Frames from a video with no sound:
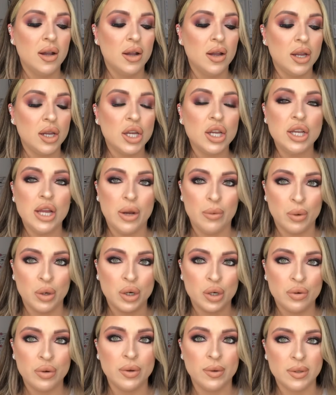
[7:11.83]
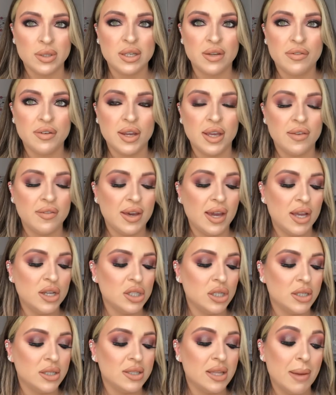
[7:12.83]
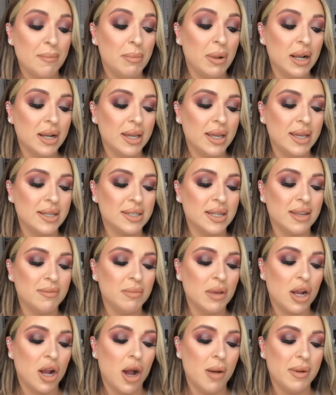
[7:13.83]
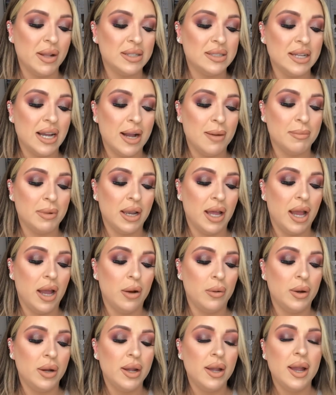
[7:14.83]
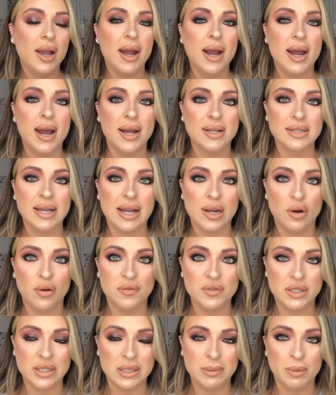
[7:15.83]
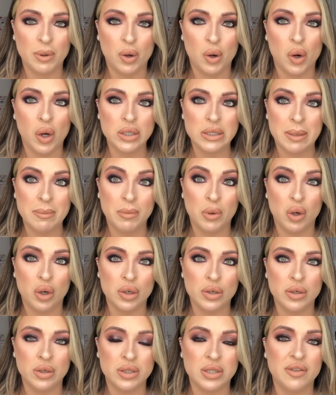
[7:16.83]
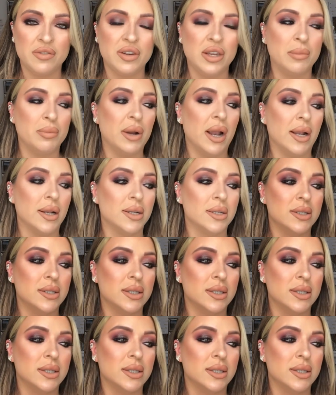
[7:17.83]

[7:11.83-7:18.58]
you know, cruelty-free versions, then please leave me a comment down below, as I'd love to support more cruelty-free brands.